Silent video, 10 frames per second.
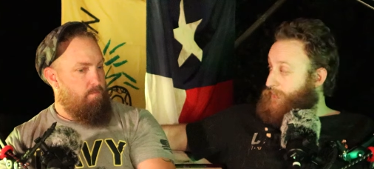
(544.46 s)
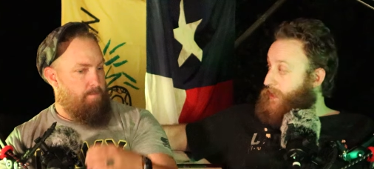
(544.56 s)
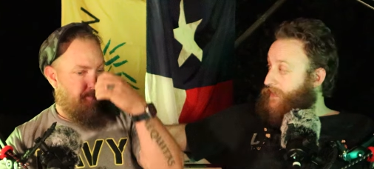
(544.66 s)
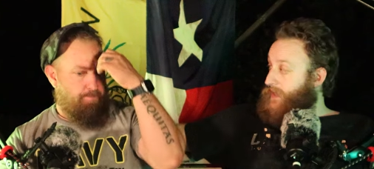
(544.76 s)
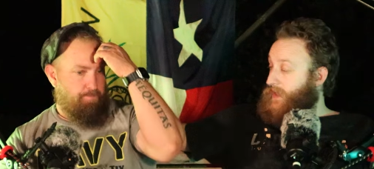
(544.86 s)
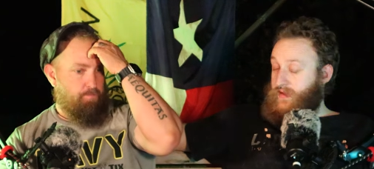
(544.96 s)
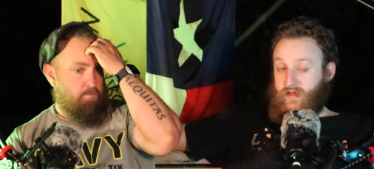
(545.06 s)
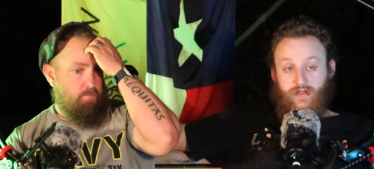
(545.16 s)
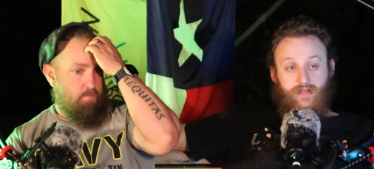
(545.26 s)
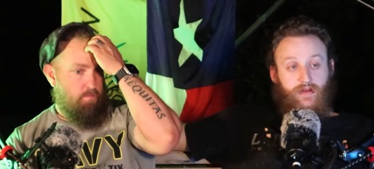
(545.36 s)
Speaker 1: applaud that.
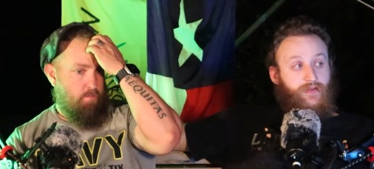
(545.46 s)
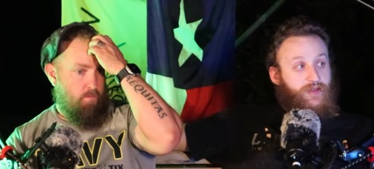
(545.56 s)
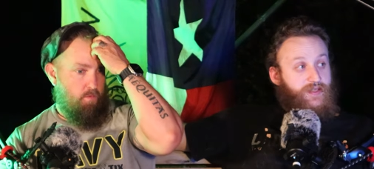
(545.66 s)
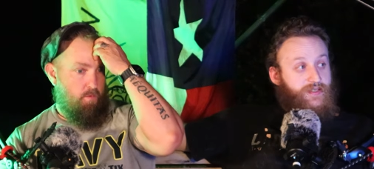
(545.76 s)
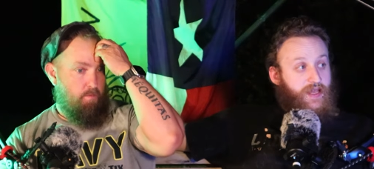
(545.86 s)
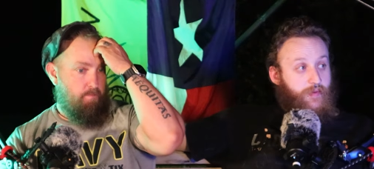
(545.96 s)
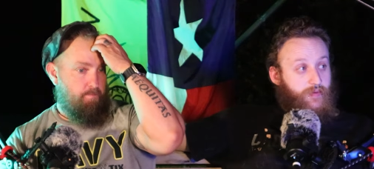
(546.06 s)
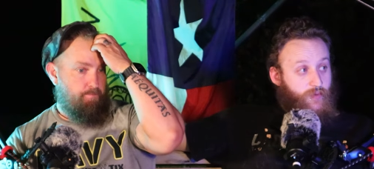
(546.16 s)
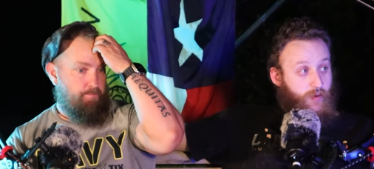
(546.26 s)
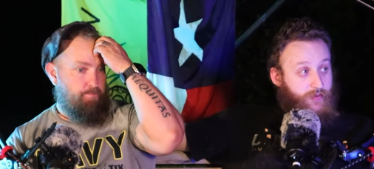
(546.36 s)
That definitely needs to
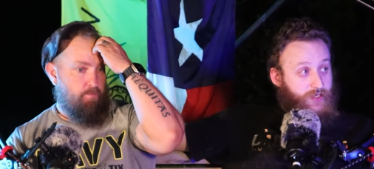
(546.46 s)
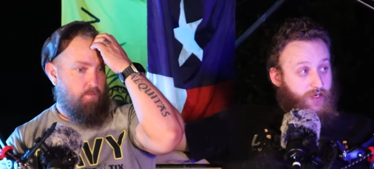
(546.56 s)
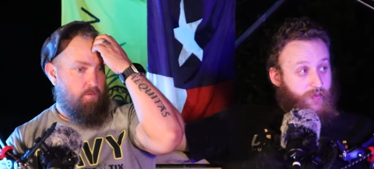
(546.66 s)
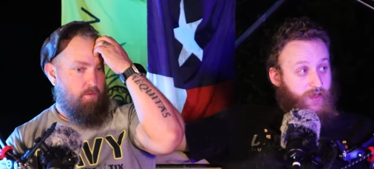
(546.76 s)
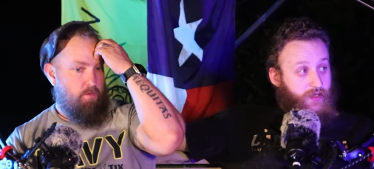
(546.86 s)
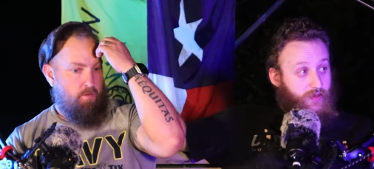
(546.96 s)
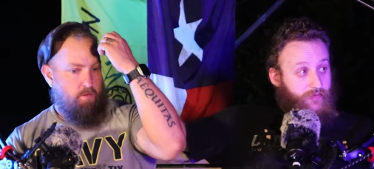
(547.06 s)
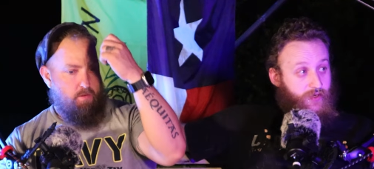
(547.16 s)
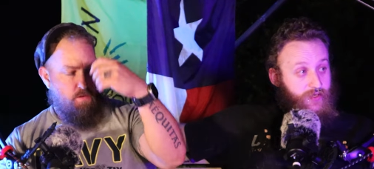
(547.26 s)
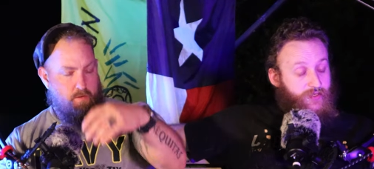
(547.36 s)
happen while we're talking about King
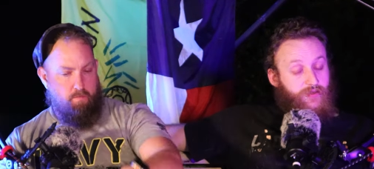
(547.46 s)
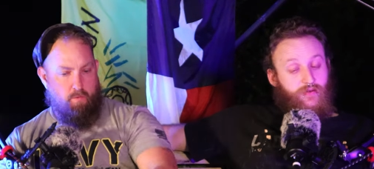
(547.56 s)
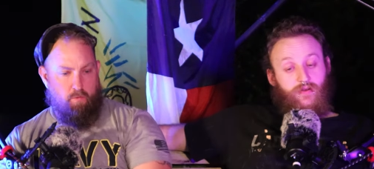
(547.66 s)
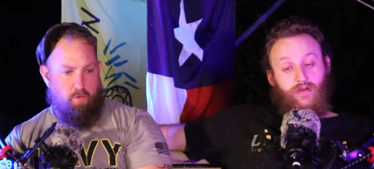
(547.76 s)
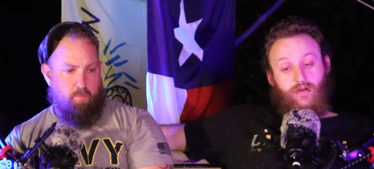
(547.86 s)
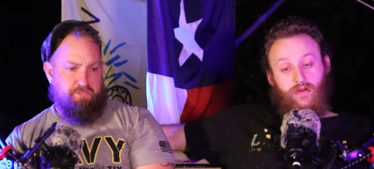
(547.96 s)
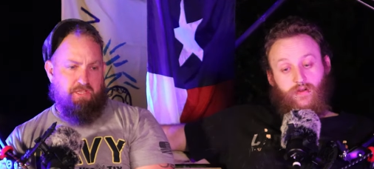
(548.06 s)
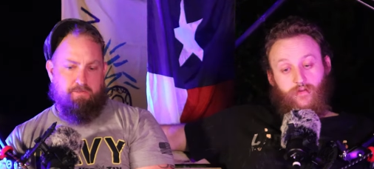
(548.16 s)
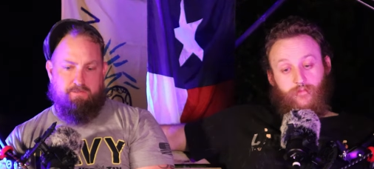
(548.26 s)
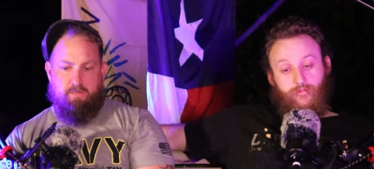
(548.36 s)
for an issue. Well,
Speaker 2: we're almost
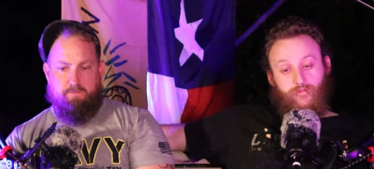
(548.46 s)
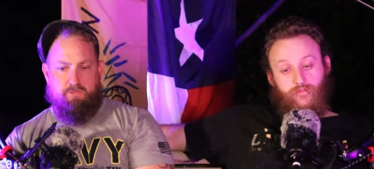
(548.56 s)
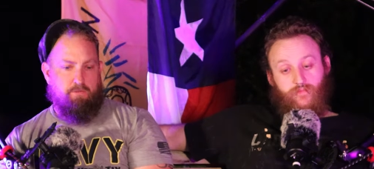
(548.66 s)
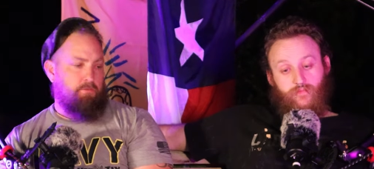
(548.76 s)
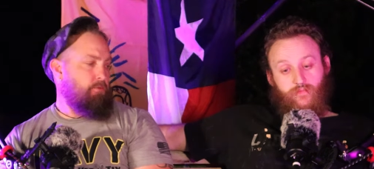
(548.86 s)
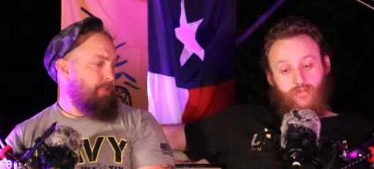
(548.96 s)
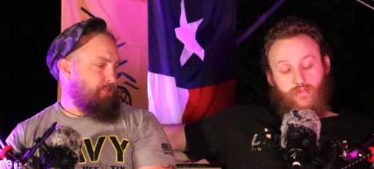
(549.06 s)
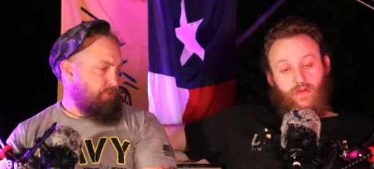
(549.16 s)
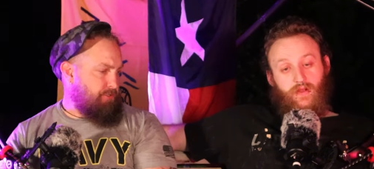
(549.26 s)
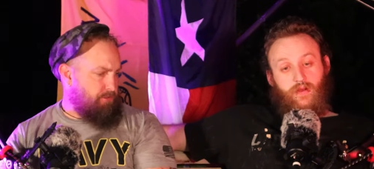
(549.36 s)
out of time, so
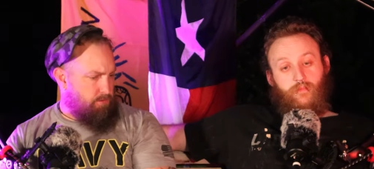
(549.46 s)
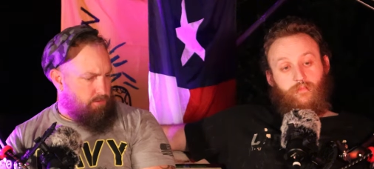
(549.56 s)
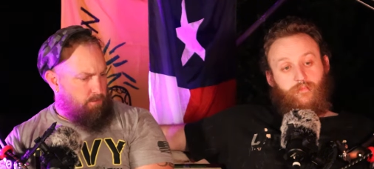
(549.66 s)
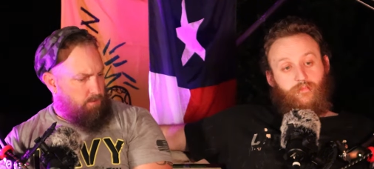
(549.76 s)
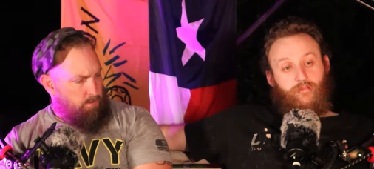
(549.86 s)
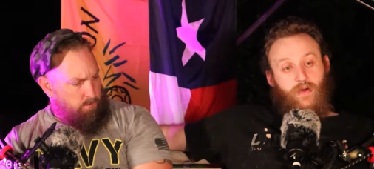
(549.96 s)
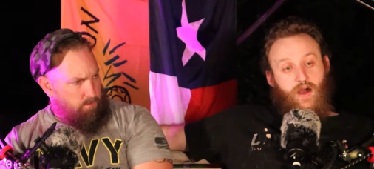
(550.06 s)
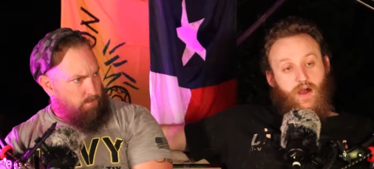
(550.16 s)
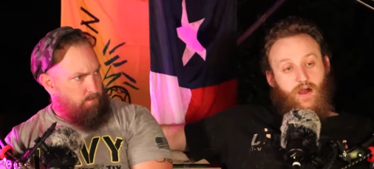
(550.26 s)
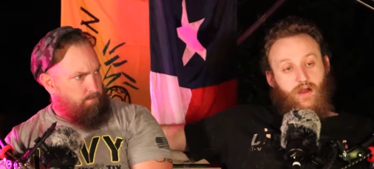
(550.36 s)
pictures. We got
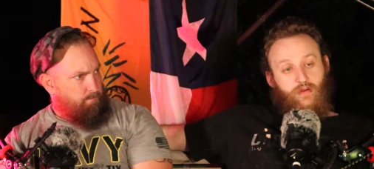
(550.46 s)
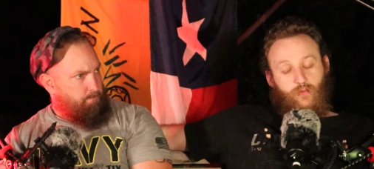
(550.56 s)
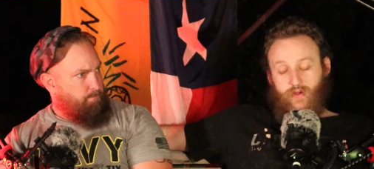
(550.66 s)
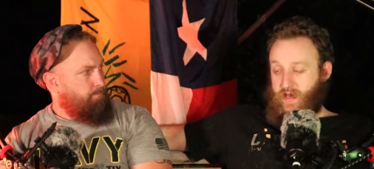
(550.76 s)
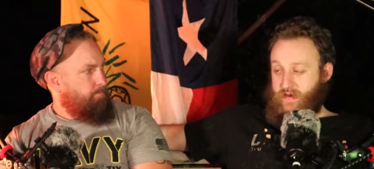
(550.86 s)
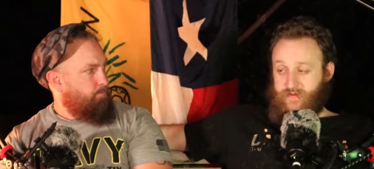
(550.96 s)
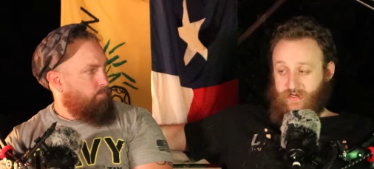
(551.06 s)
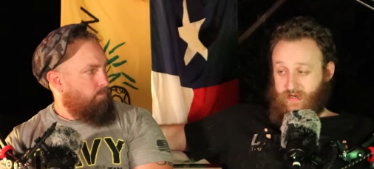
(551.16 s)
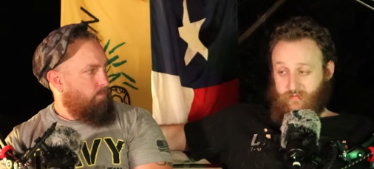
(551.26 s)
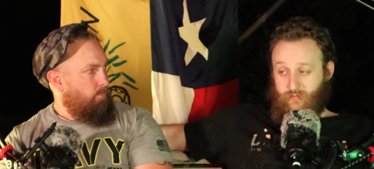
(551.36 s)
time.
Speaker 1: We have
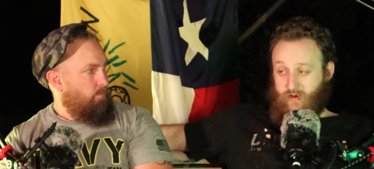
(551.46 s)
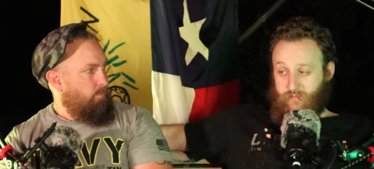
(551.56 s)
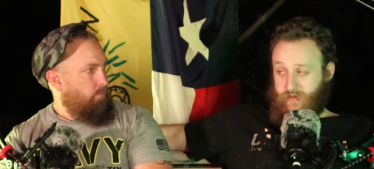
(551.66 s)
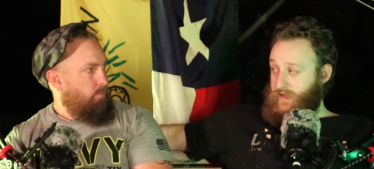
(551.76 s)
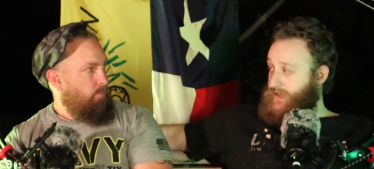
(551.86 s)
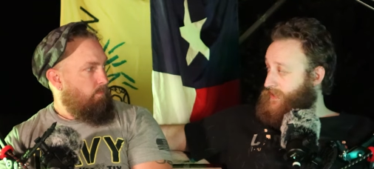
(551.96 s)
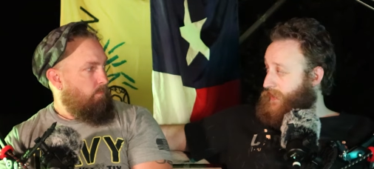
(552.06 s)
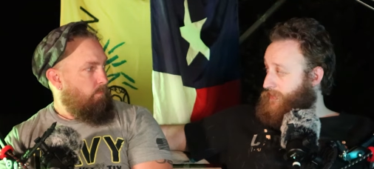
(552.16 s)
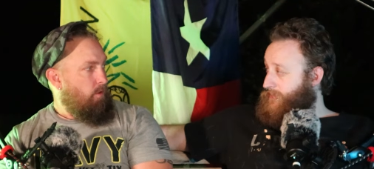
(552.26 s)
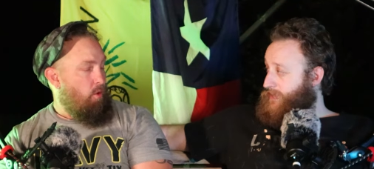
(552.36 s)
time. We have plenty of
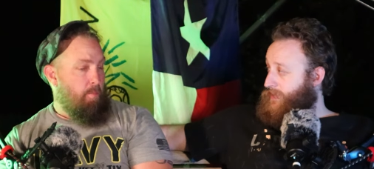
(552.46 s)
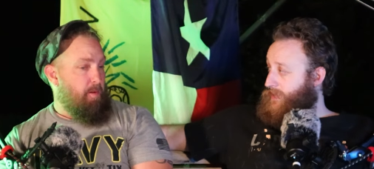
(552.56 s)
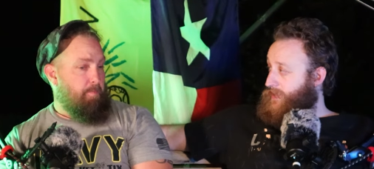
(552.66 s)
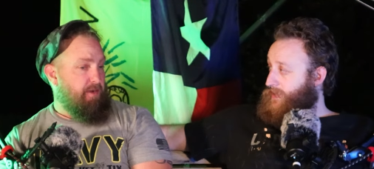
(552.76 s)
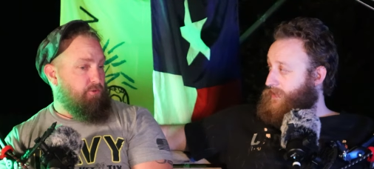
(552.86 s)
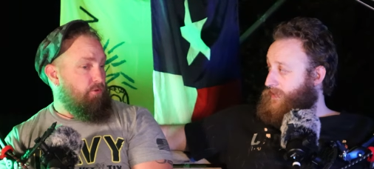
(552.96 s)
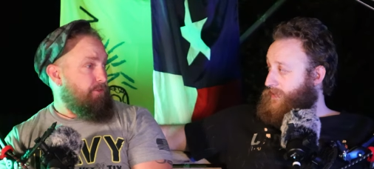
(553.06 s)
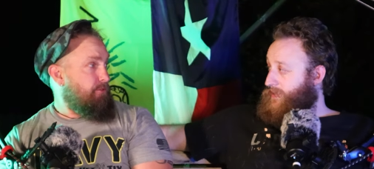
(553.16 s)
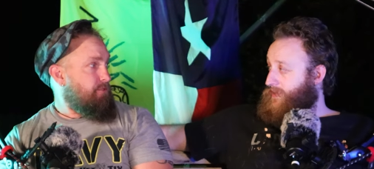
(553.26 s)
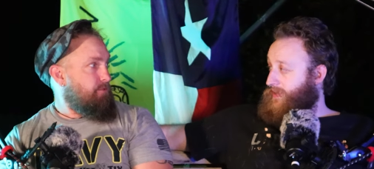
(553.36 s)
time.
Speaker 2: Oh, I'm going to banter
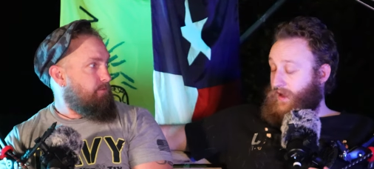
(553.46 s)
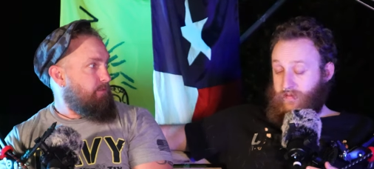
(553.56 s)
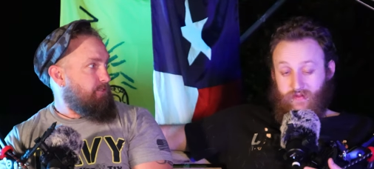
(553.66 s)
on yours. I